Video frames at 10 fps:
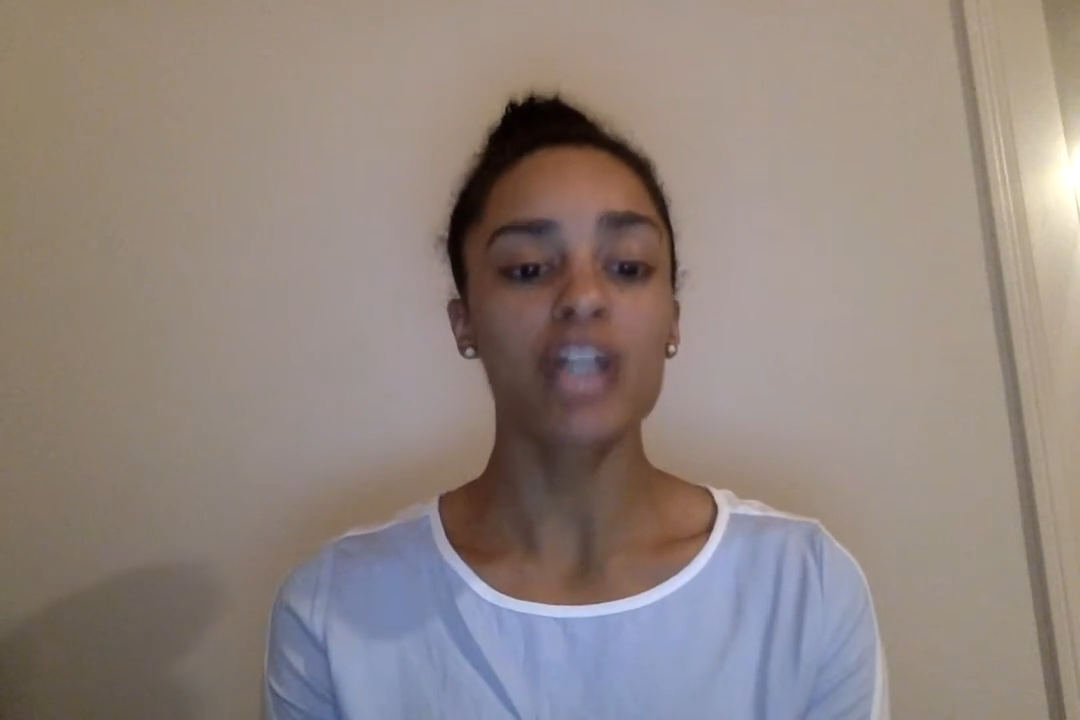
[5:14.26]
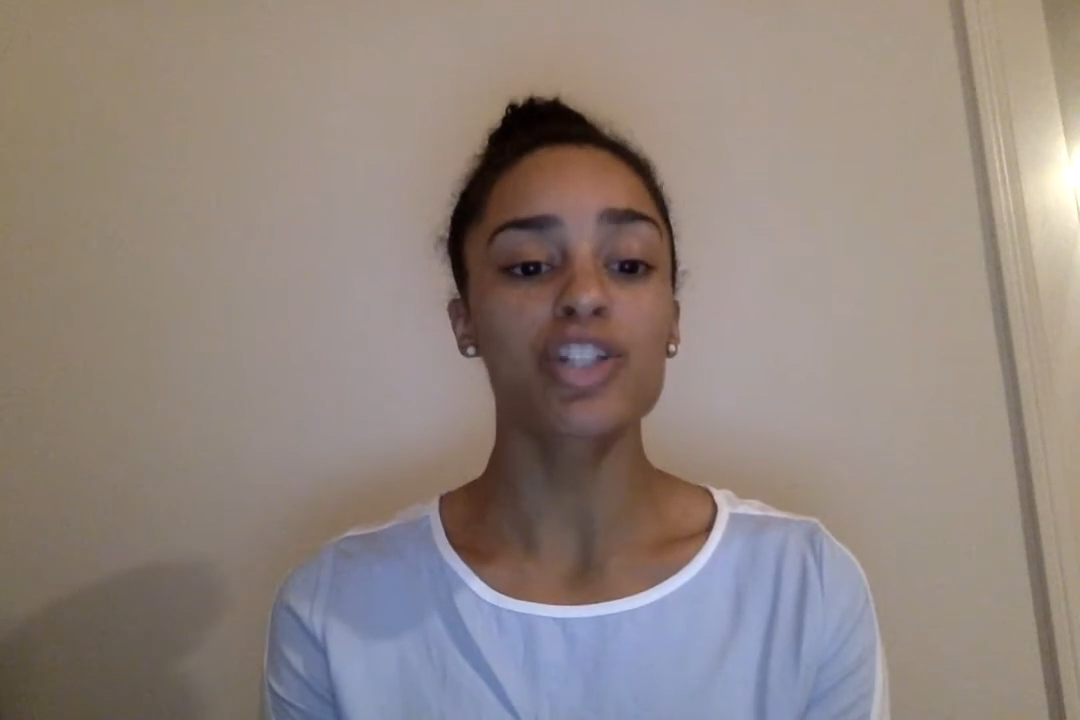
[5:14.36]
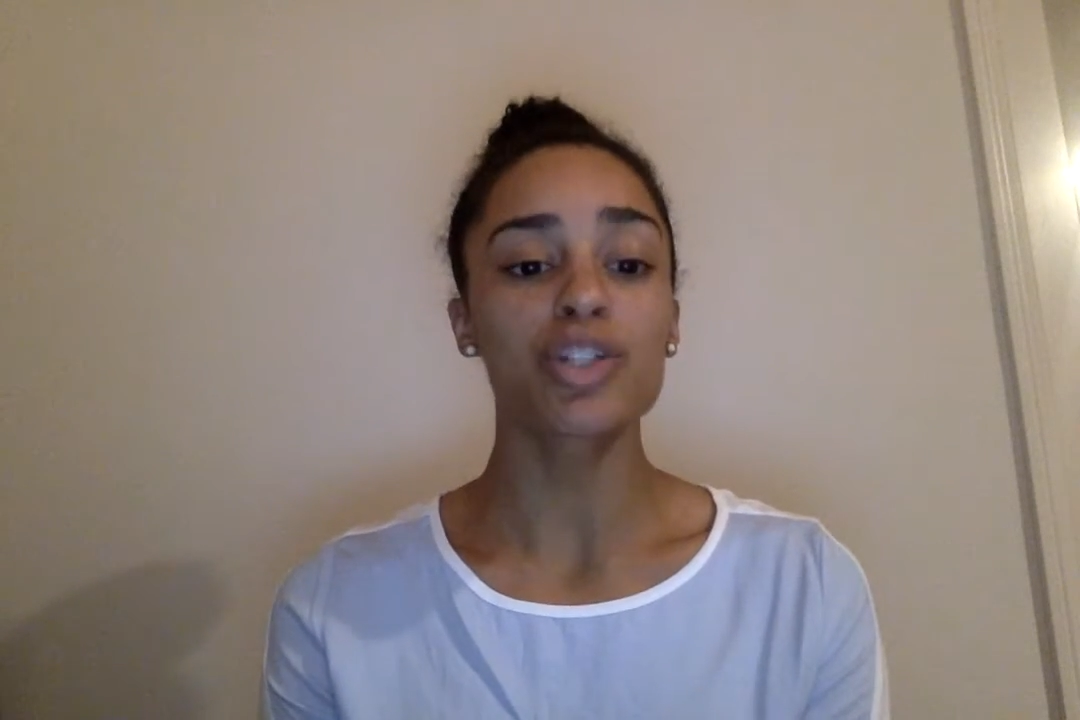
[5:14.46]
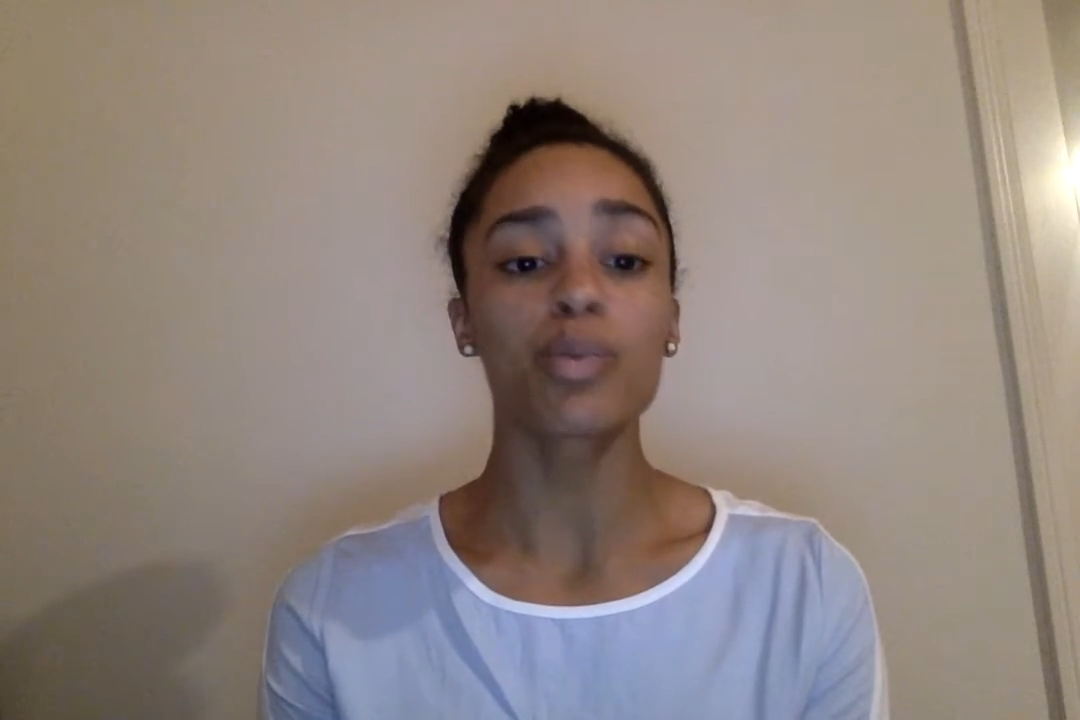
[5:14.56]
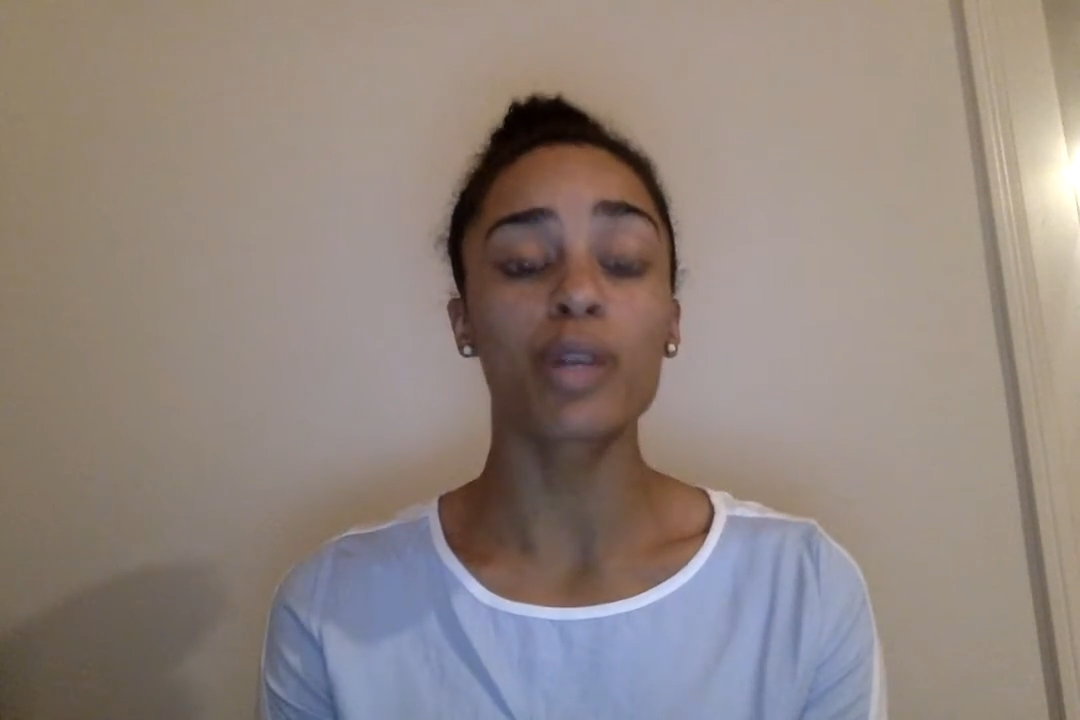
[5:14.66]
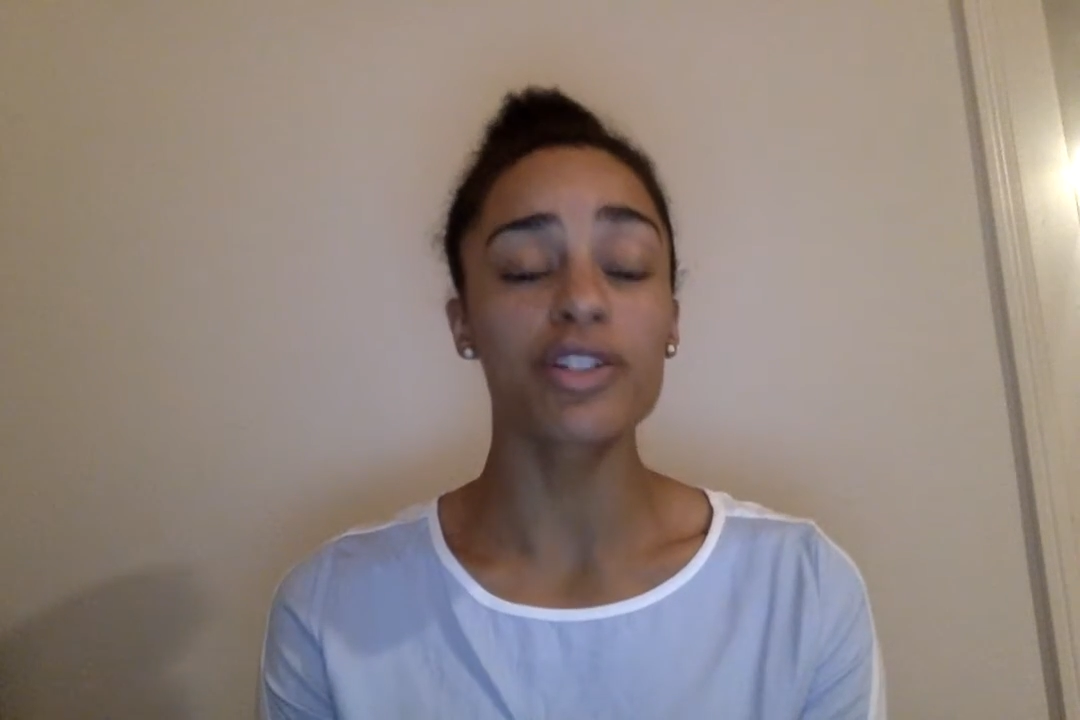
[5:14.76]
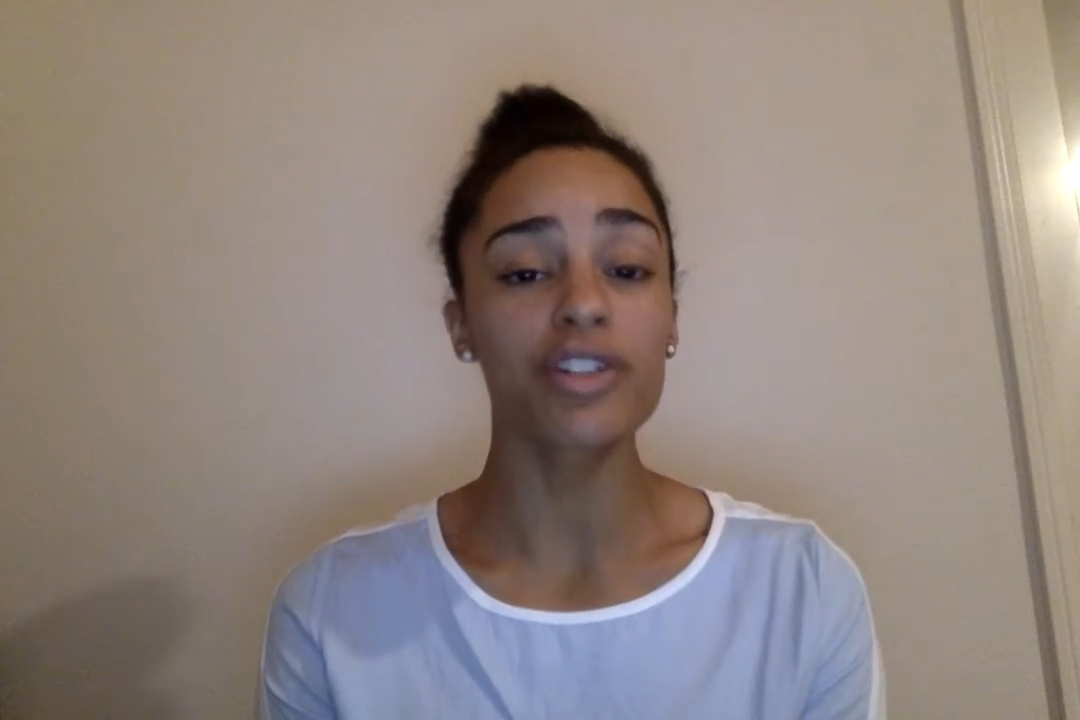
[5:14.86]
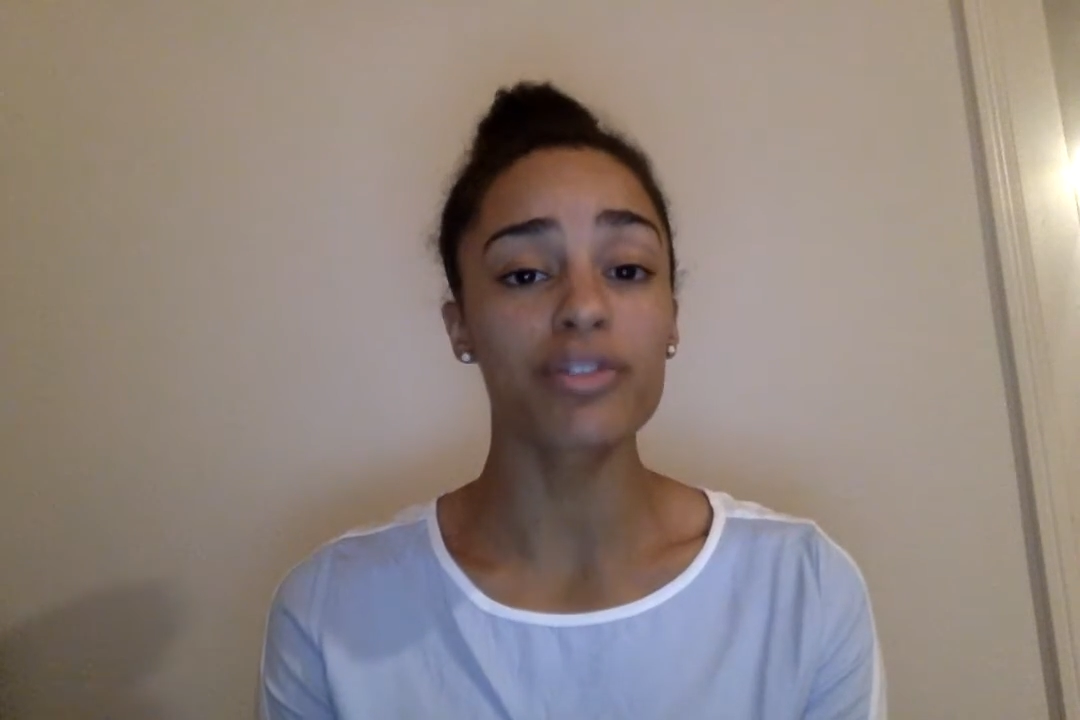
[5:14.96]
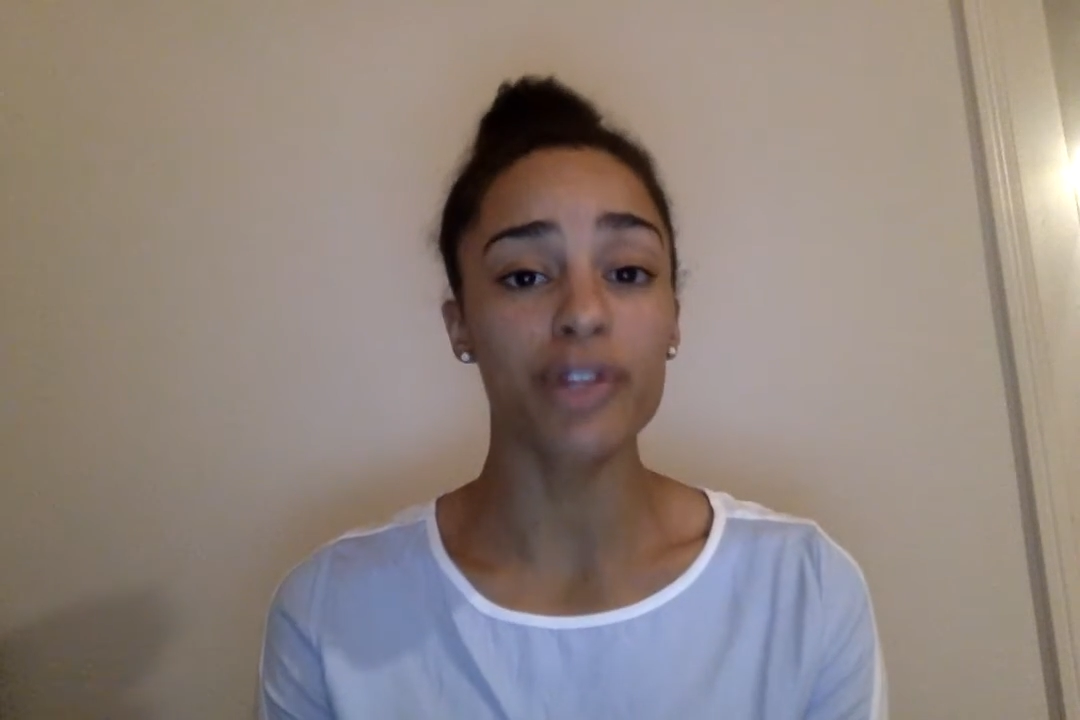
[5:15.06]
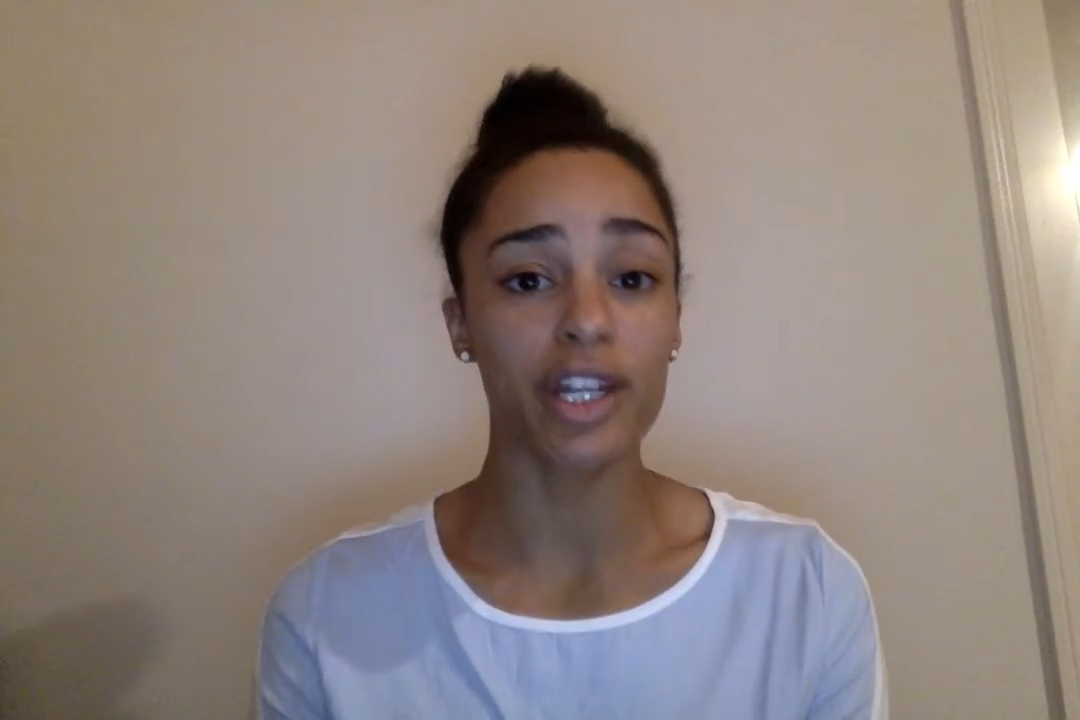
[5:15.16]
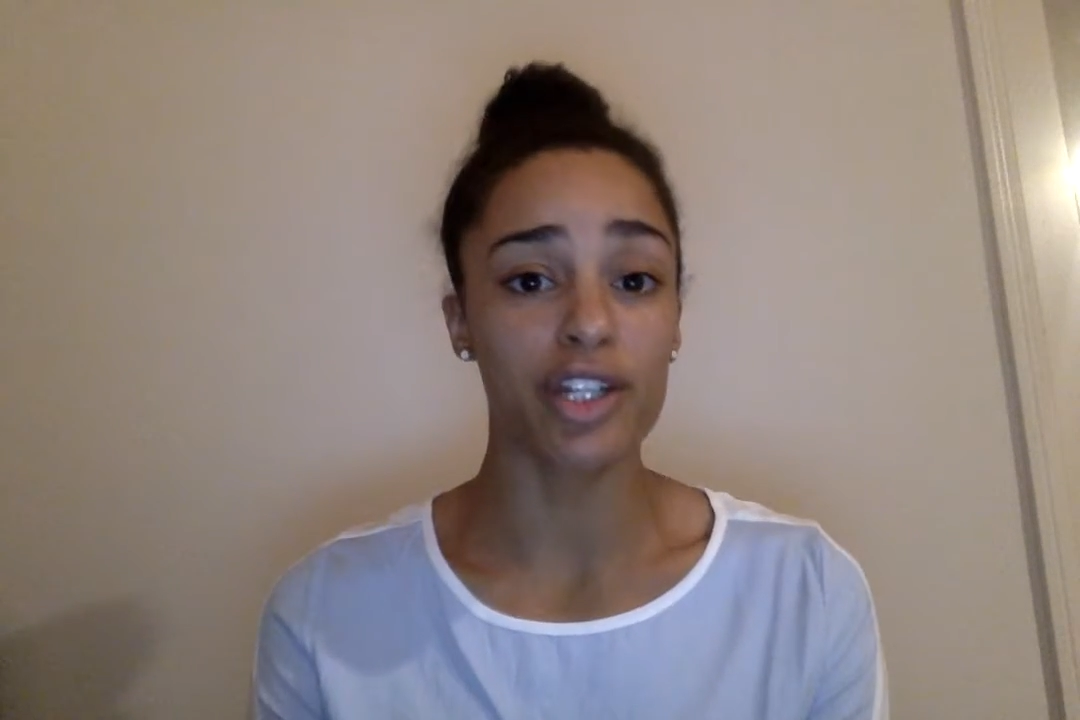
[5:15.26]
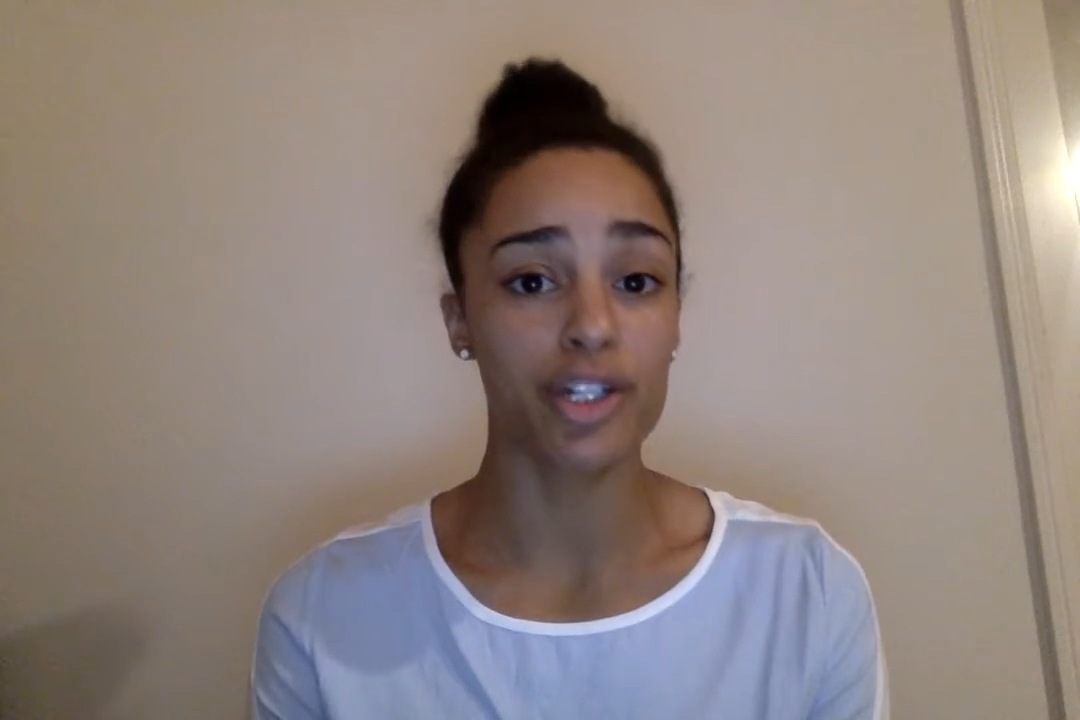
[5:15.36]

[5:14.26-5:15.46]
So once you've created